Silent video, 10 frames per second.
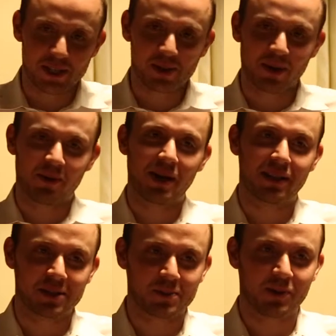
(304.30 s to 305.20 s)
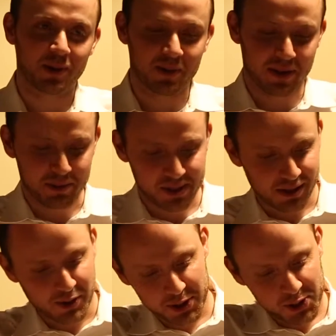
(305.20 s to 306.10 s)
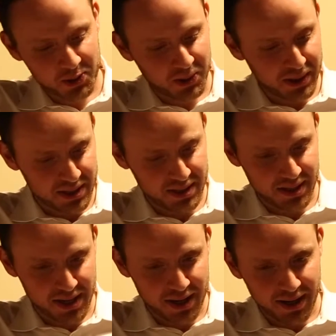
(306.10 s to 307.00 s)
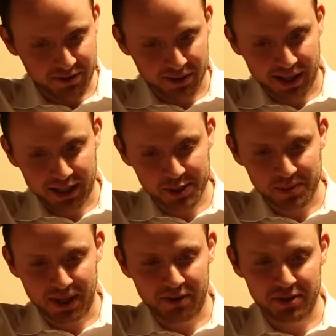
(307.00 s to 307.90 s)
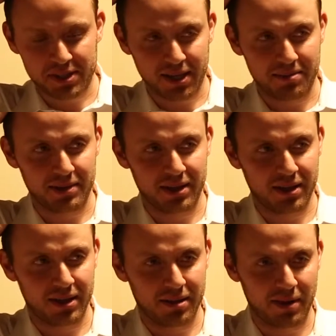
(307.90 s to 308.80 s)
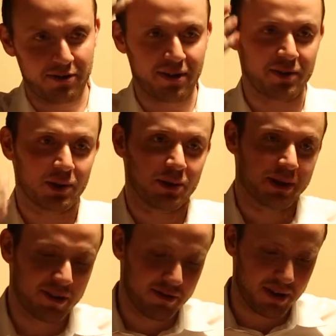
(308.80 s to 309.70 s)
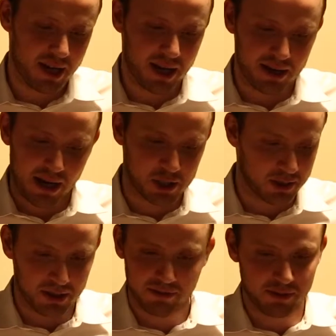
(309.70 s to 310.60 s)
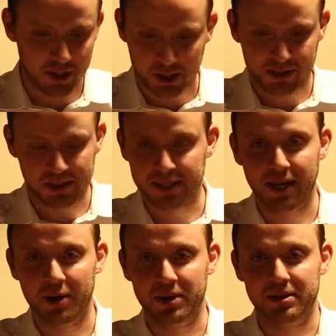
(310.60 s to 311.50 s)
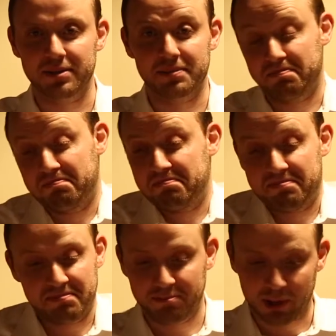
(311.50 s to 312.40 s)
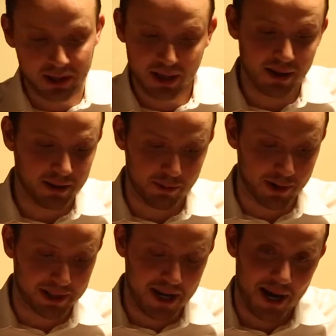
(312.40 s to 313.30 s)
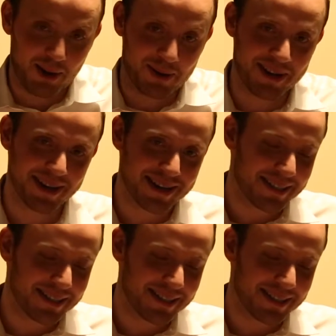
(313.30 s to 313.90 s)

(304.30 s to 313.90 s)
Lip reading: I started writing this book when I was in law school, and I feel like I spent half the time in my favorite little cafe actually fleshing this out, and what the hell, it worked out.